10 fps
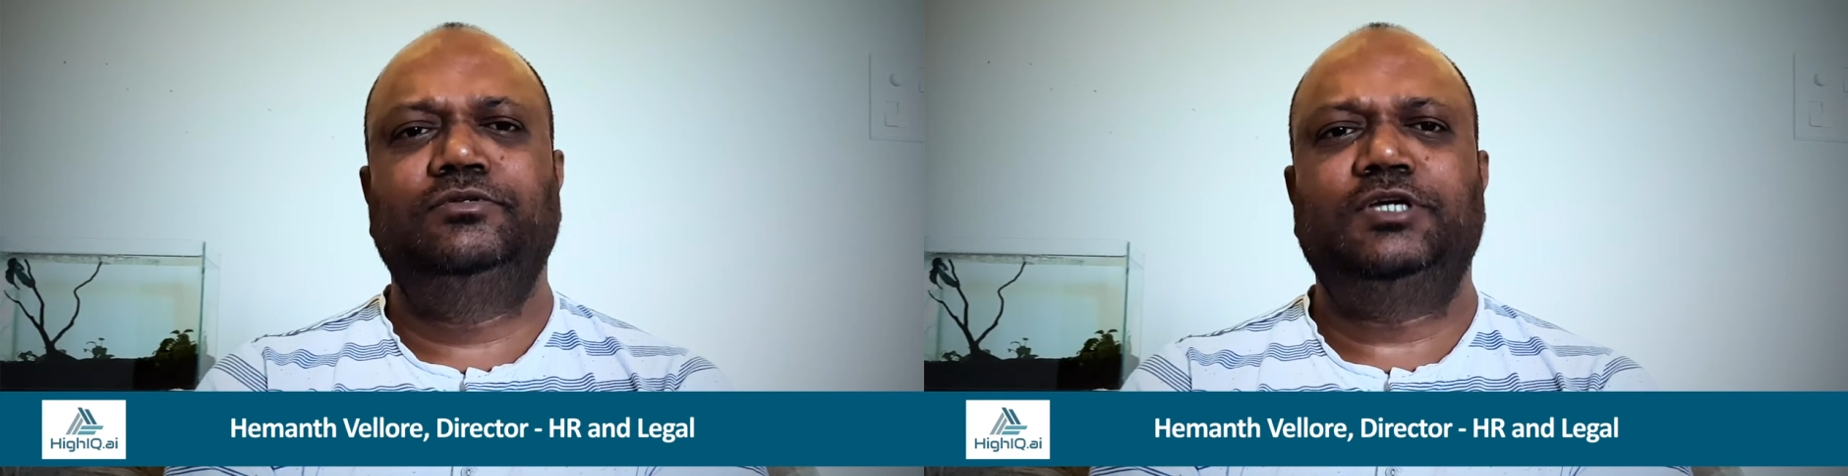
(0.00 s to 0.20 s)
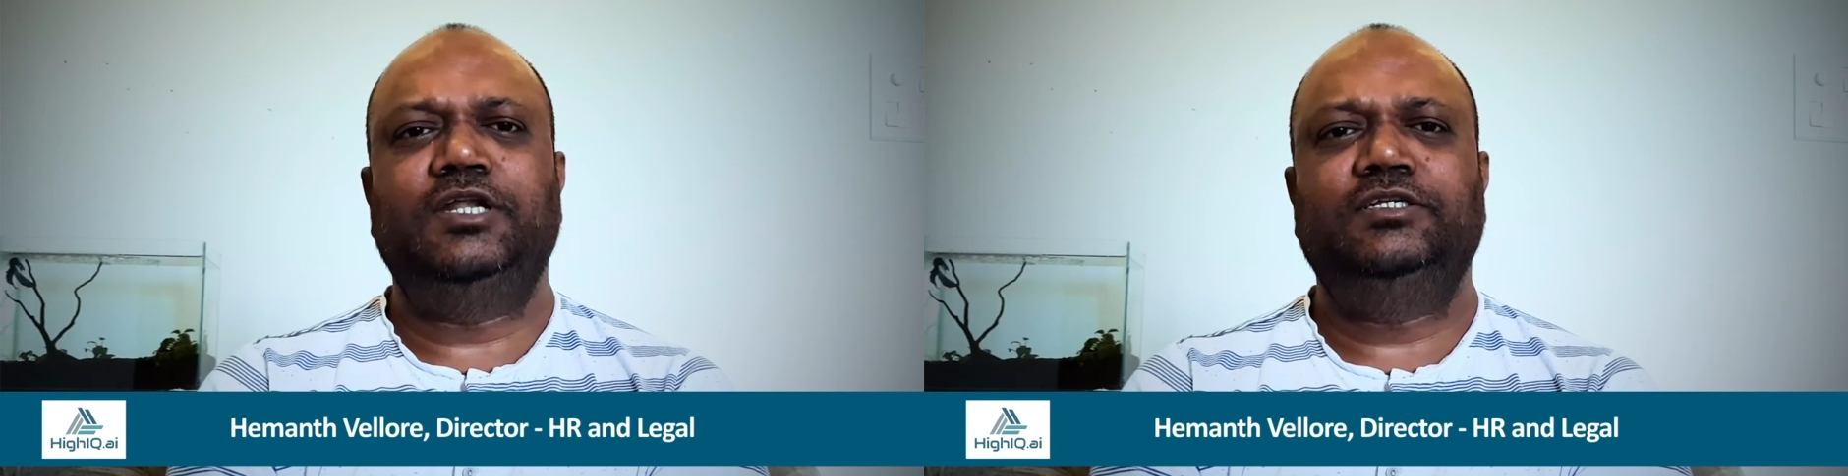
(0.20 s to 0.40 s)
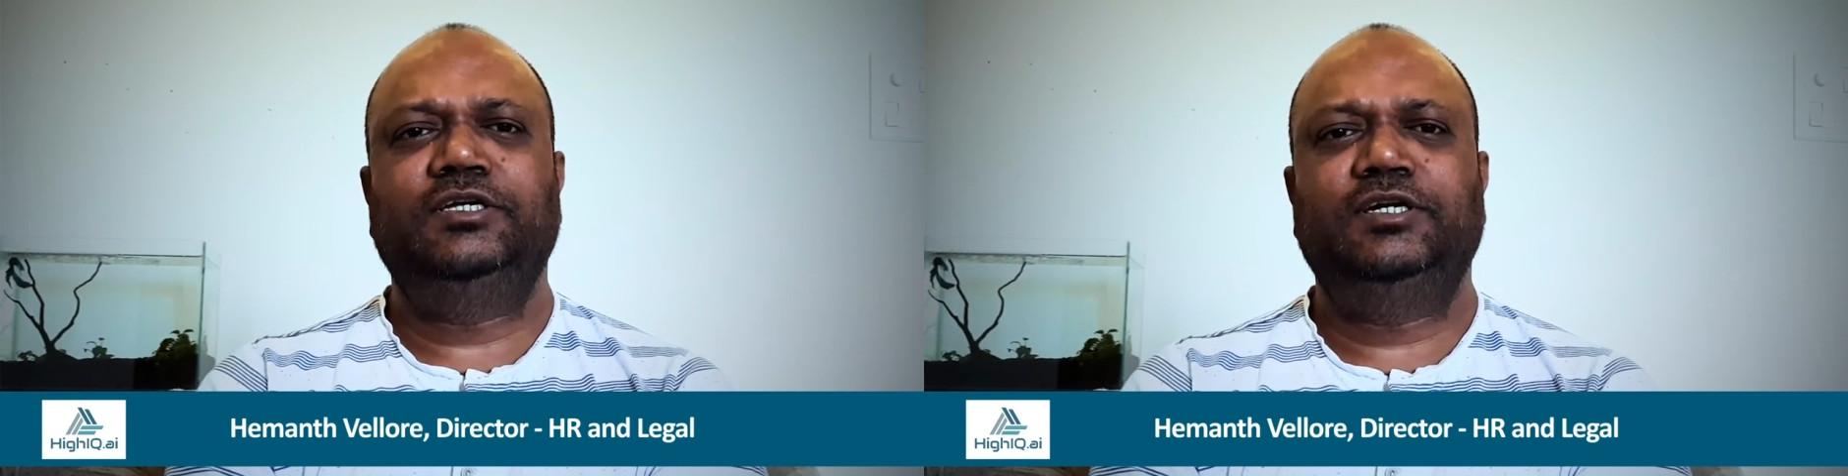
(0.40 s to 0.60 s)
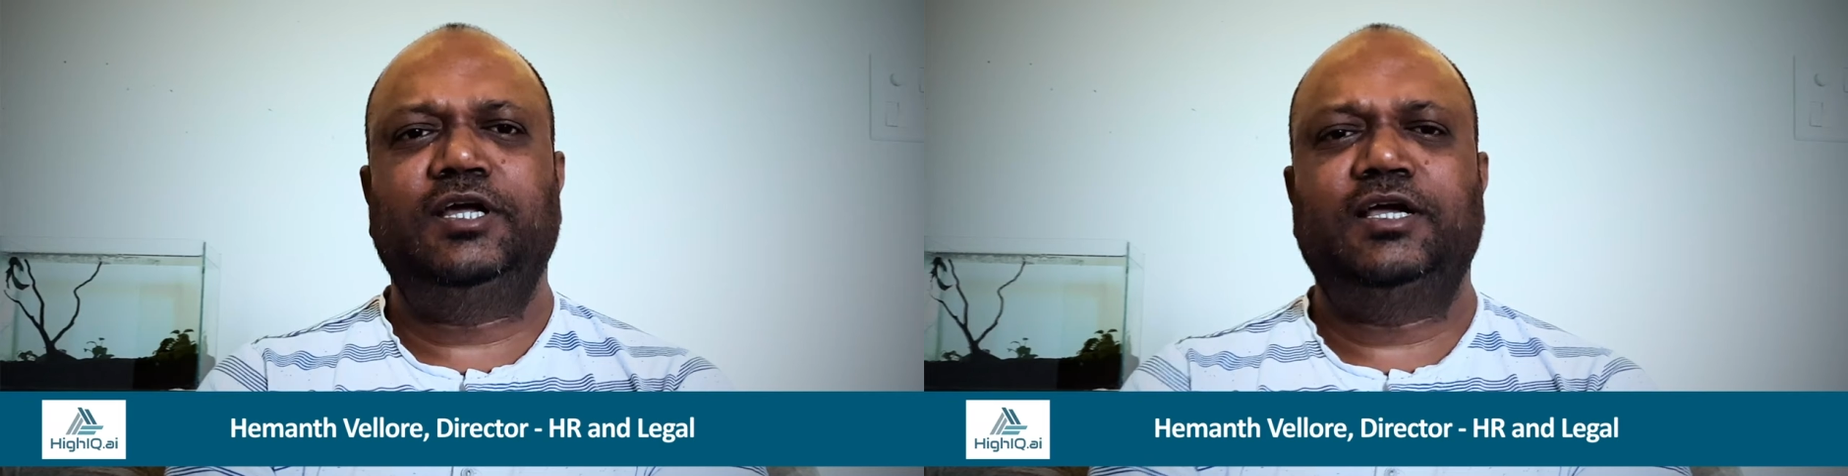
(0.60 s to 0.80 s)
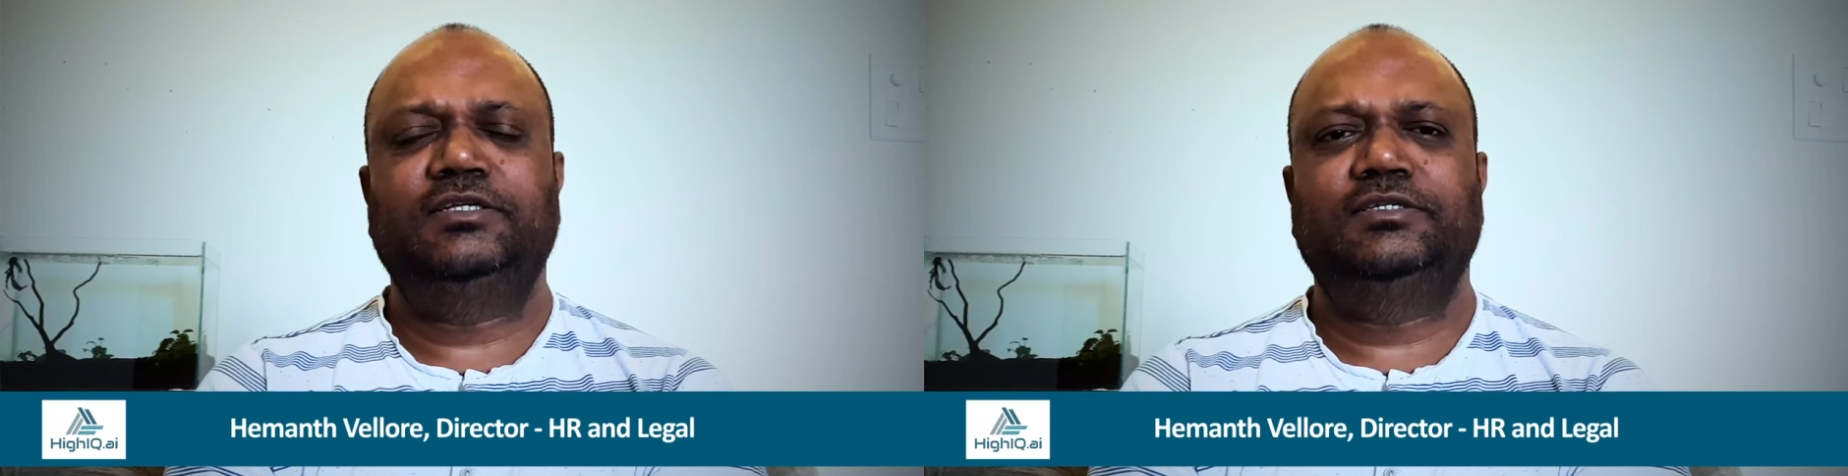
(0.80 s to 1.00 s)
challenging
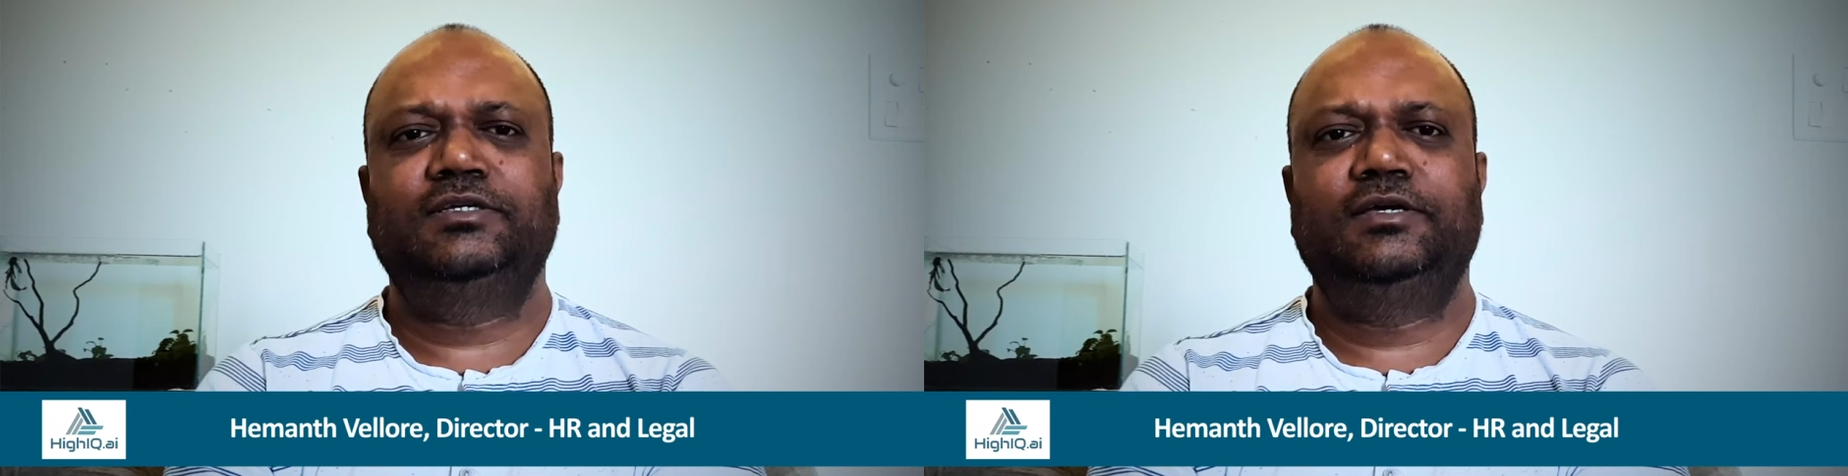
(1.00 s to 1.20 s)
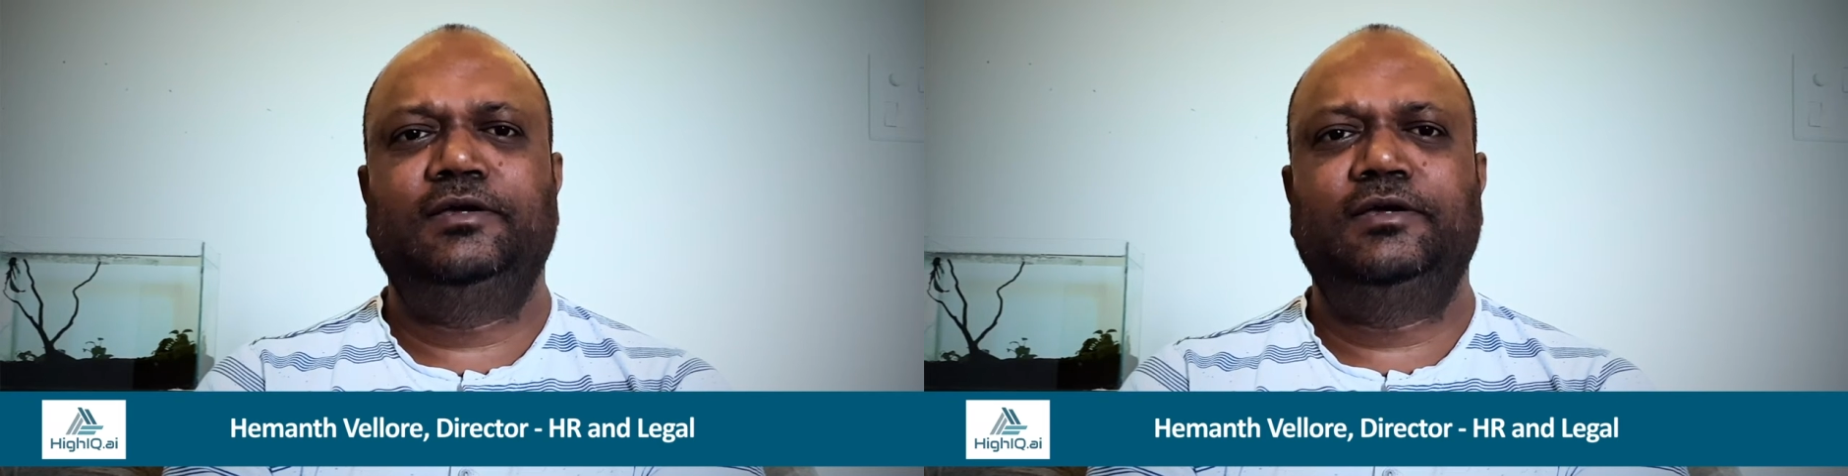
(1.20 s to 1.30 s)
task